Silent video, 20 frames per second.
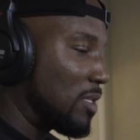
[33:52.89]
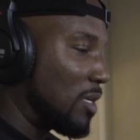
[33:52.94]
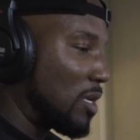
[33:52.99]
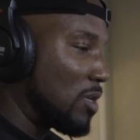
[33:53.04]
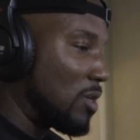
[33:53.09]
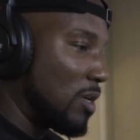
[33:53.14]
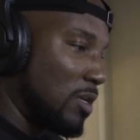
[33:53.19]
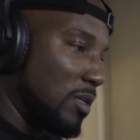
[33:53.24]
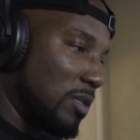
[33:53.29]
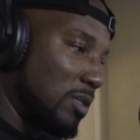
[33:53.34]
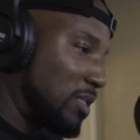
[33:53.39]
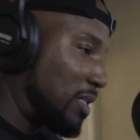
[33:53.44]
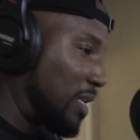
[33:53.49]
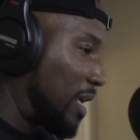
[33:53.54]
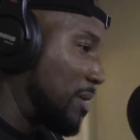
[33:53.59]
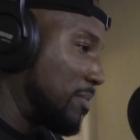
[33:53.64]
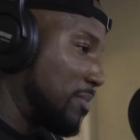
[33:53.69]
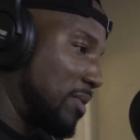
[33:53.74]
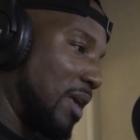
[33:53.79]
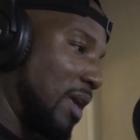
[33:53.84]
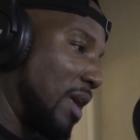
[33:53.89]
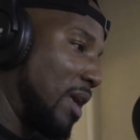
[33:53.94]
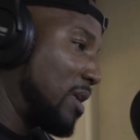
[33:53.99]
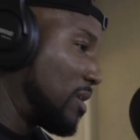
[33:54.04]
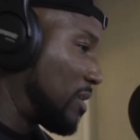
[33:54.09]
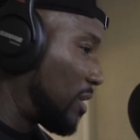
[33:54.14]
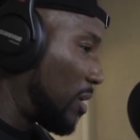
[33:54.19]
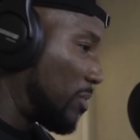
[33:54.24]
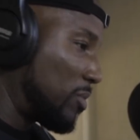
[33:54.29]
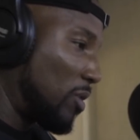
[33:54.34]
and the same thing,
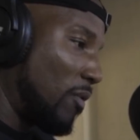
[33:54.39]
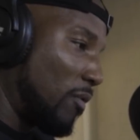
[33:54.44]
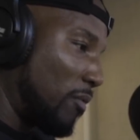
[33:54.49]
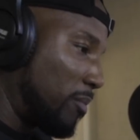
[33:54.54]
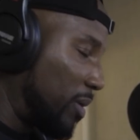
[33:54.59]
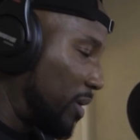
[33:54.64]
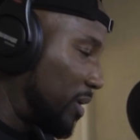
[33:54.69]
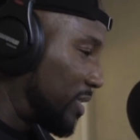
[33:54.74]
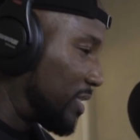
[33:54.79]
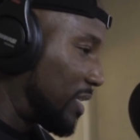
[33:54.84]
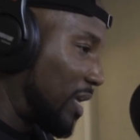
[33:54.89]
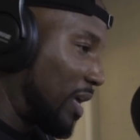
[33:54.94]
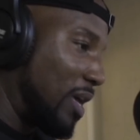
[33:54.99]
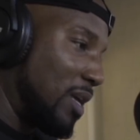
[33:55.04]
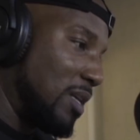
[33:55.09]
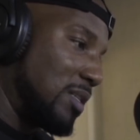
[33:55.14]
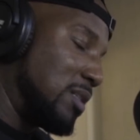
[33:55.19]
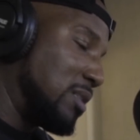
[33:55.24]
coming off a big stage?